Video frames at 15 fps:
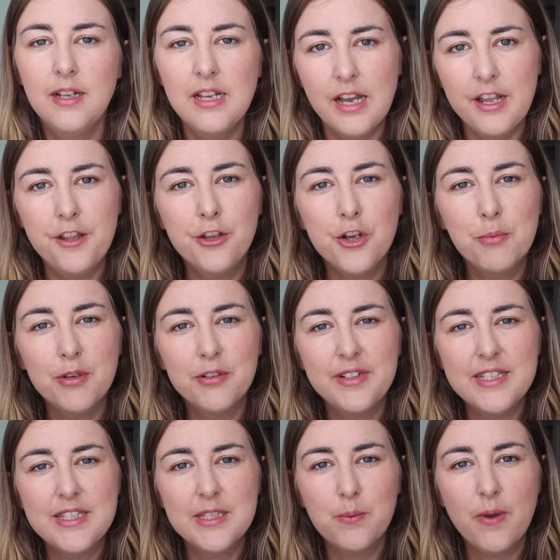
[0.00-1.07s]
Another couple of
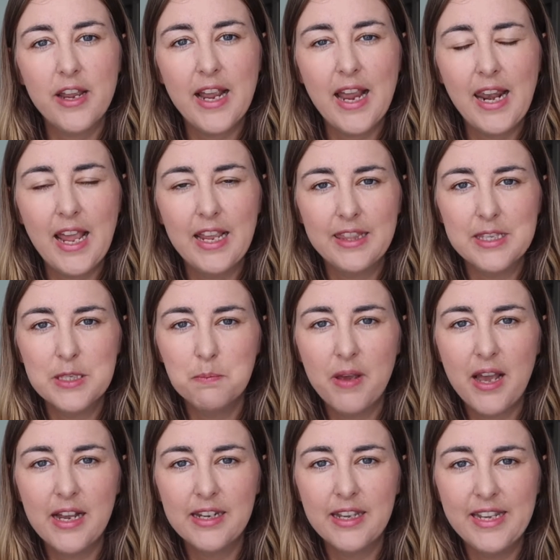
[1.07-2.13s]
reasons why I like this
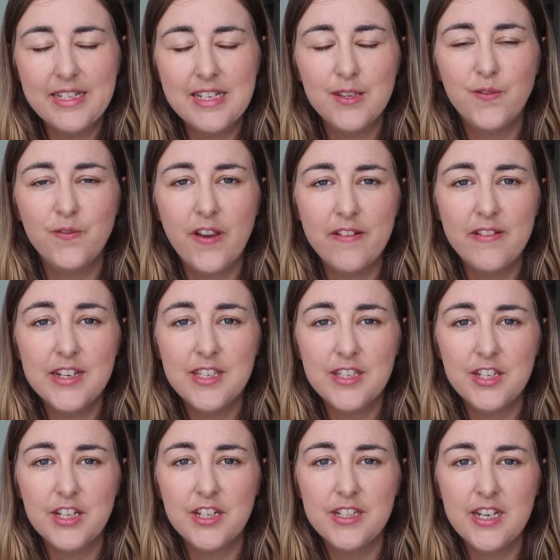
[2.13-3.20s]
bag: it is very
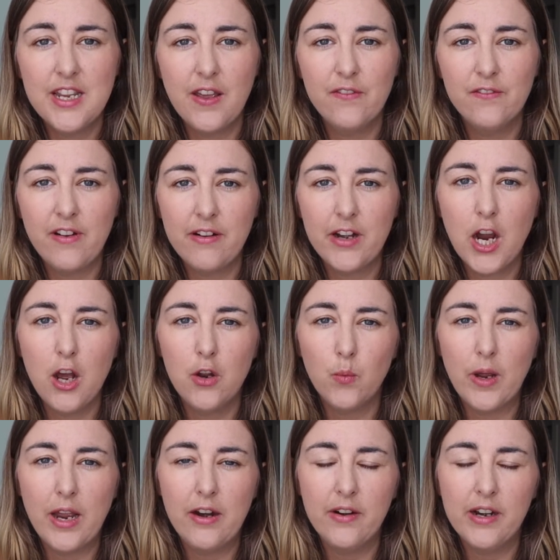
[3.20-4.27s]
sturdy and very hard
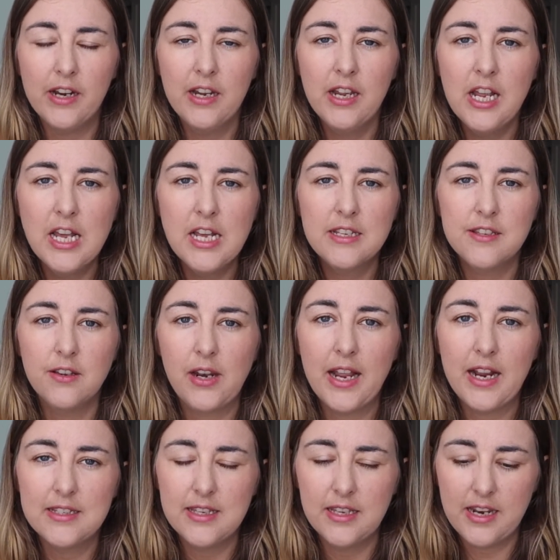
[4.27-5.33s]
wearing. So
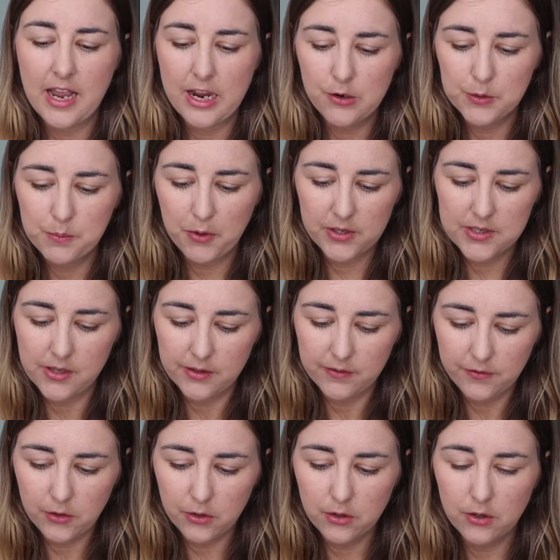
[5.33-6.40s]
like I said, I always put this on the
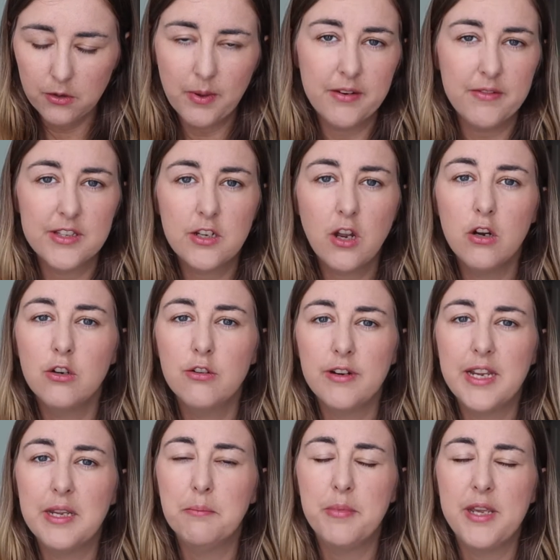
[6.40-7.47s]
floor, whether it's
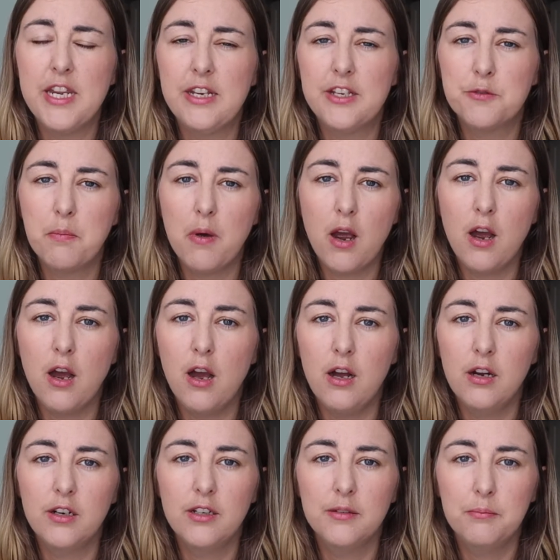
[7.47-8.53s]
concrete, beach,
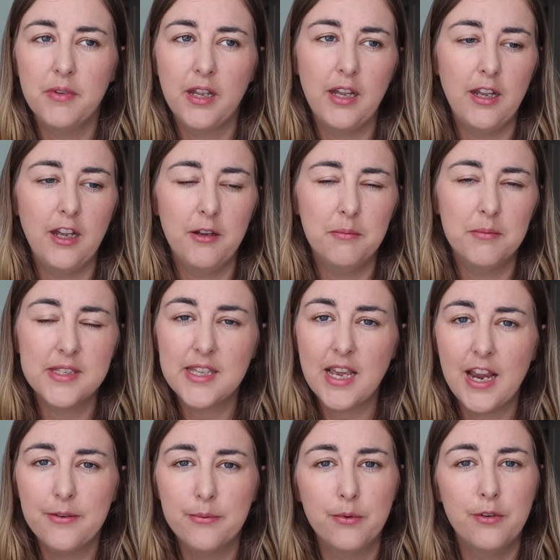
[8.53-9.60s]
park,
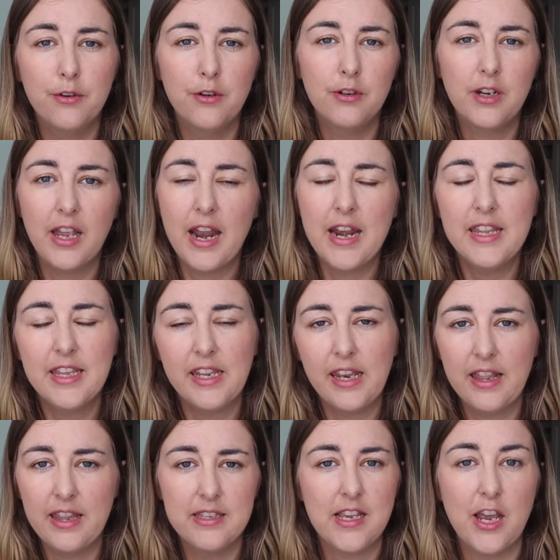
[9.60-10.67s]
sidewalk, anything
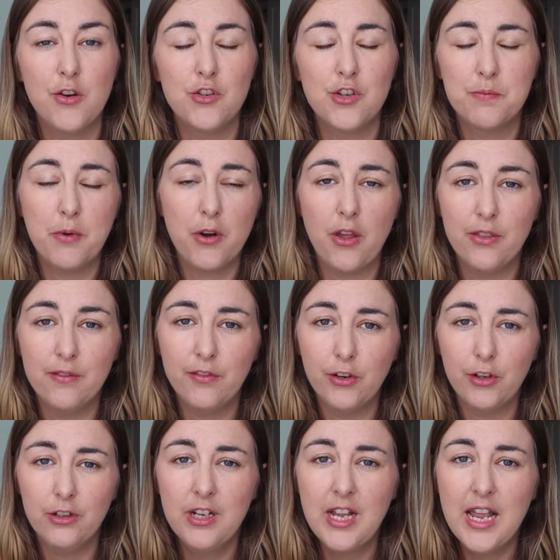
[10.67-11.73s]
like this, I just put it on the
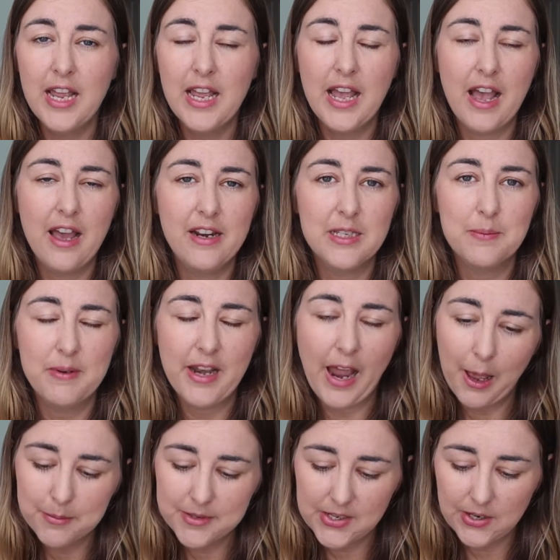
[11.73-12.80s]
floor and it's been
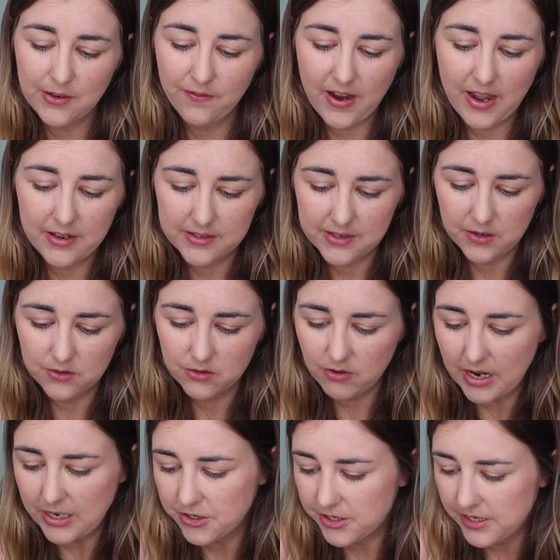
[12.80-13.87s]
absolutely fine. There's no
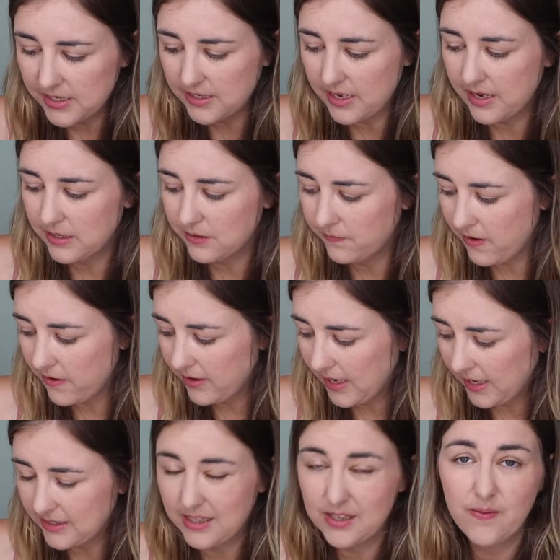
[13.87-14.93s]
scratches and it's very,
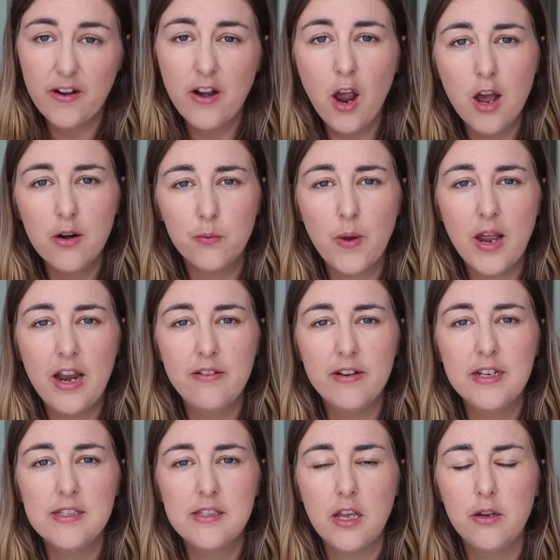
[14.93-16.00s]
like I said, it's very hard
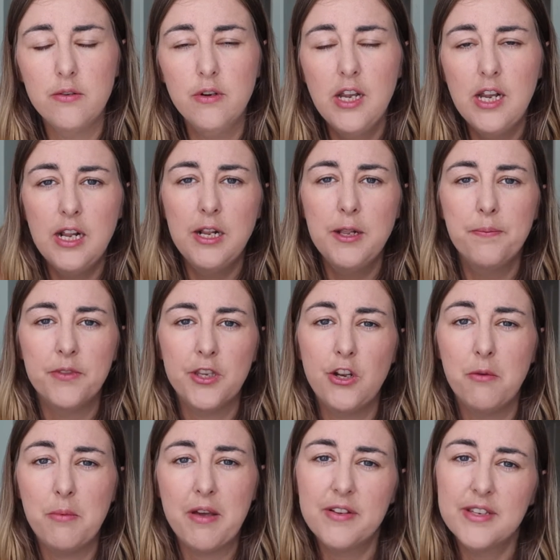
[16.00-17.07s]
wearing, so you
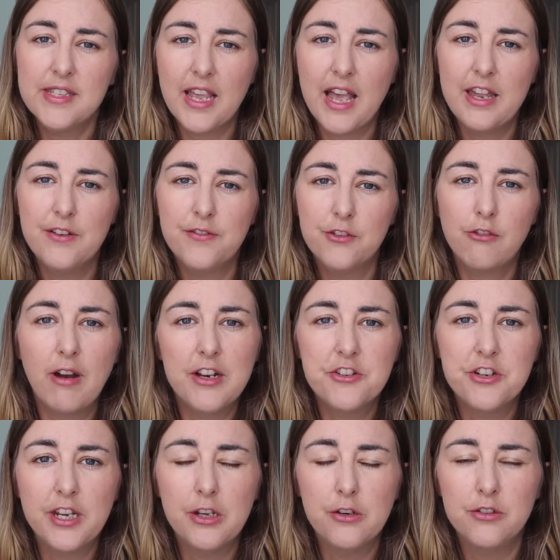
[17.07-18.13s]
know, I'm never scared of
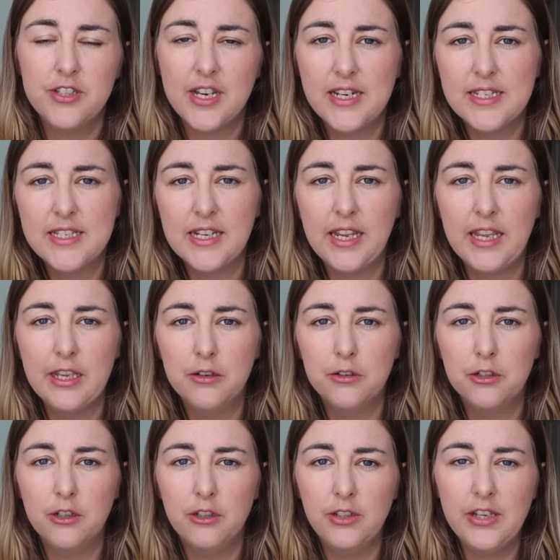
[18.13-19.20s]
scratching it or denting it
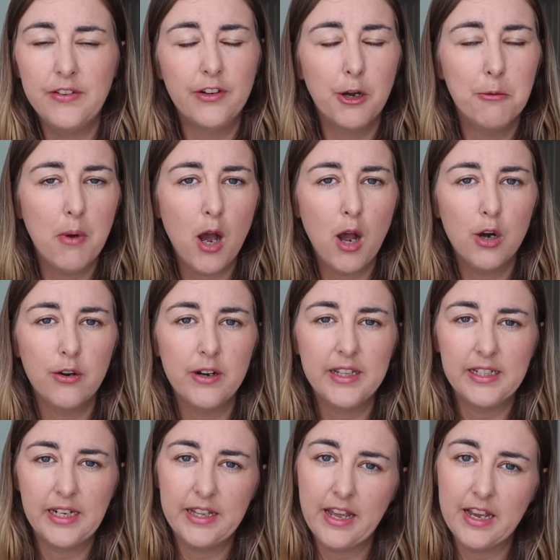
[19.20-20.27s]
or leaving a mark or
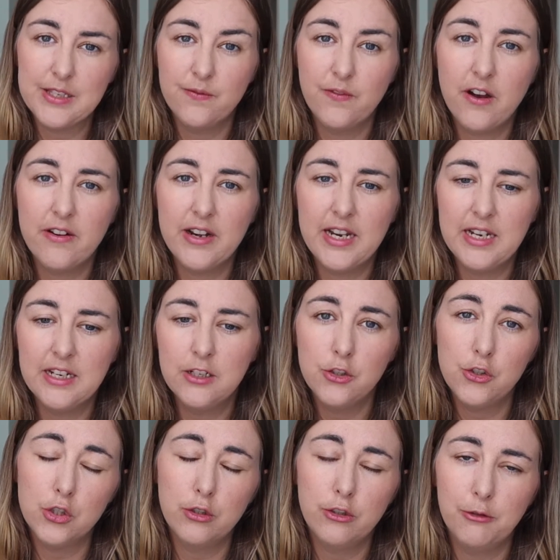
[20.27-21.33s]
anything like that. It's very
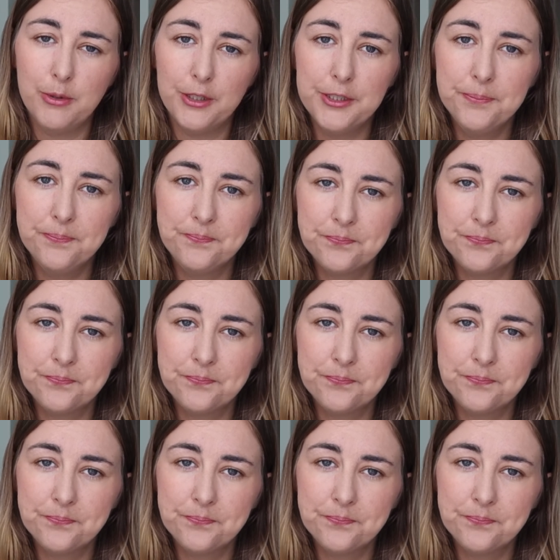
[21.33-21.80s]
durable.